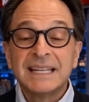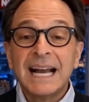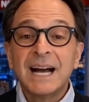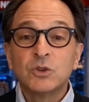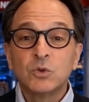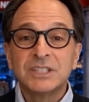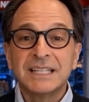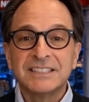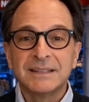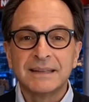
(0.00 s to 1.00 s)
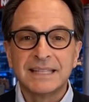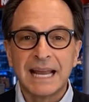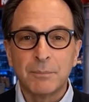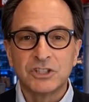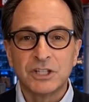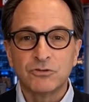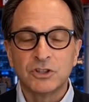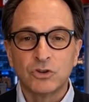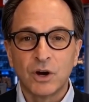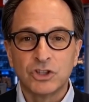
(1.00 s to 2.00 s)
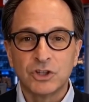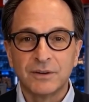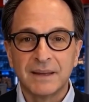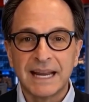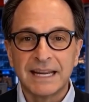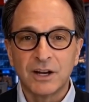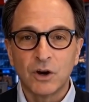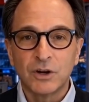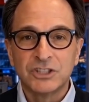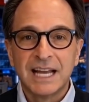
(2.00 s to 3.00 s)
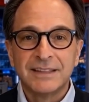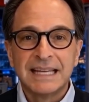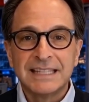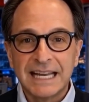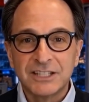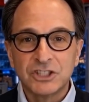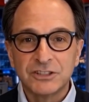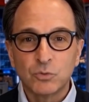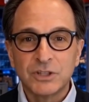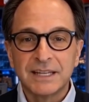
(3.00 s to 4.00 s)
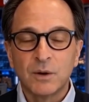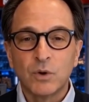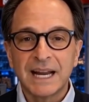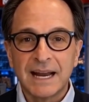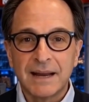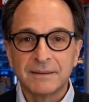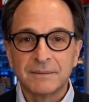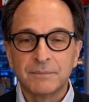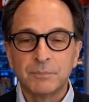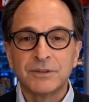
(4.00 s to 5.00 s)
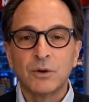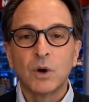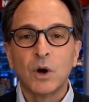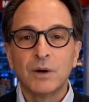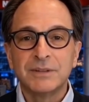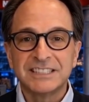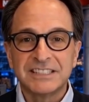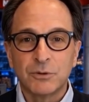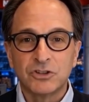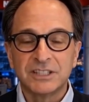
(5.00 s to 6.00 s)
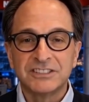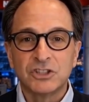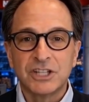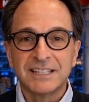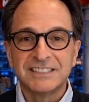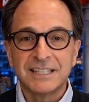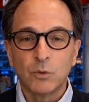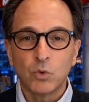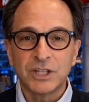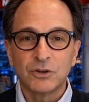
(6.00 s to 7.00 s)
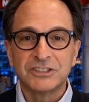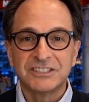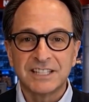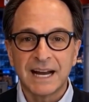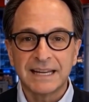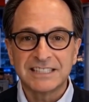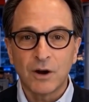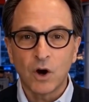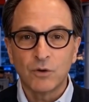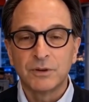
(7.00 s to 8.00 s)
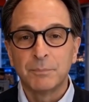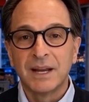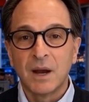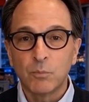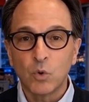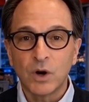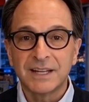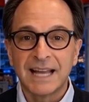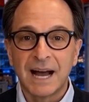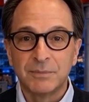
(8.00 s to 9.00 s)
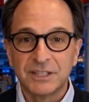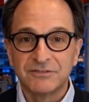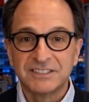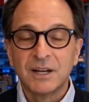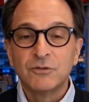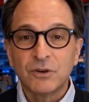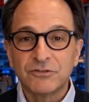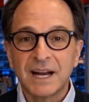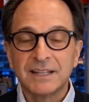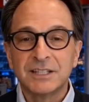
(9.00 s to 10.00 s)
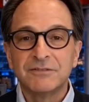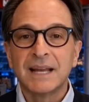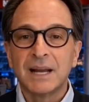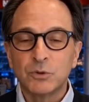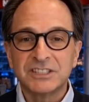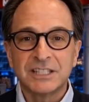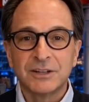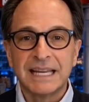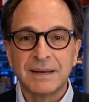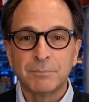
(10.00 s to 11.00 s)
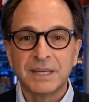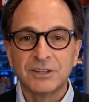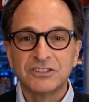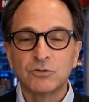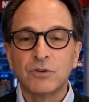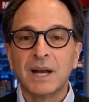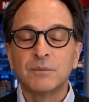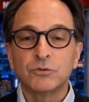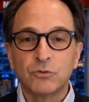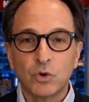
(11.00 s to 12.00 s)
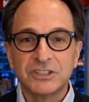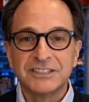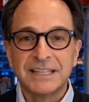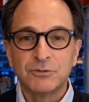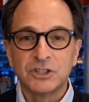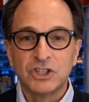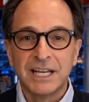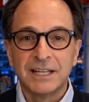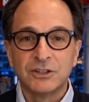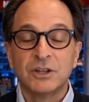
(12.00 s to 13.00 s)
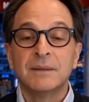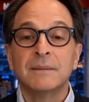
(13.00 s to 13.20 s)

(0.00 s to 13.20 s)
casualties, damage infrastructure, and encourage ethnic tensions within Iran. But the law of asymmetry suggests that weaker societies often become more adaptive, self-reflective, and resilient because survival forces them to change.